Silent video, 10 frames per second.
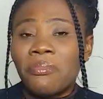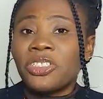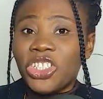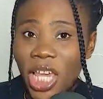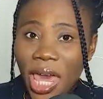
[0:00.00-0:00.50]

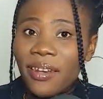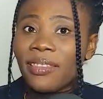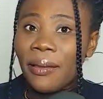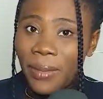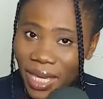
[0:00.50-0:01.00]

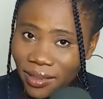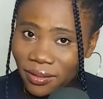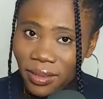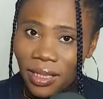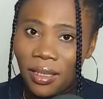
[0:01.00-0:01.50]

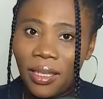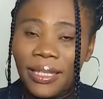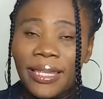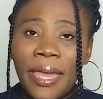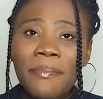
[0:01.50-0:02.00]
Certamente
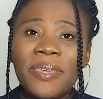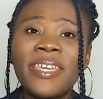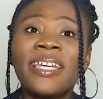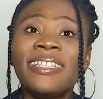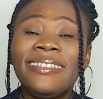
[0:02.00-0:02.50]
na be
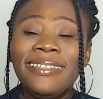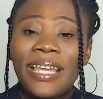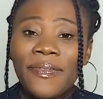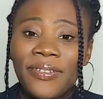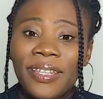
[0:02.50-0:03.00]

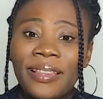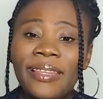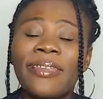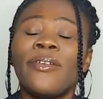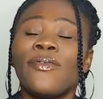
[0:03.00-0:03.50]

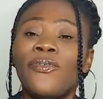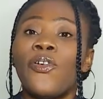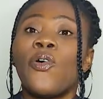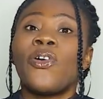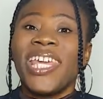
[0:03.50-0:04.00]
definitely
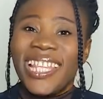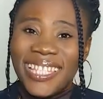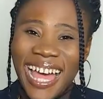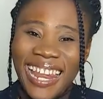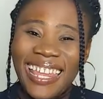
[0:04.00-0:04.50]
for
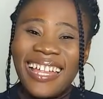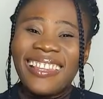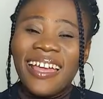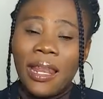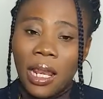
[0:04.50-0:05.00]
Italian
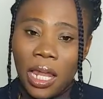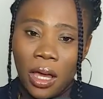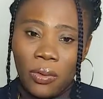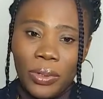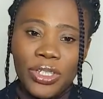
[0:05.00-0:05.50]

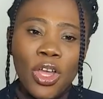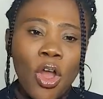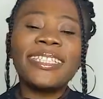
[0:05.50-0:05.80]
language.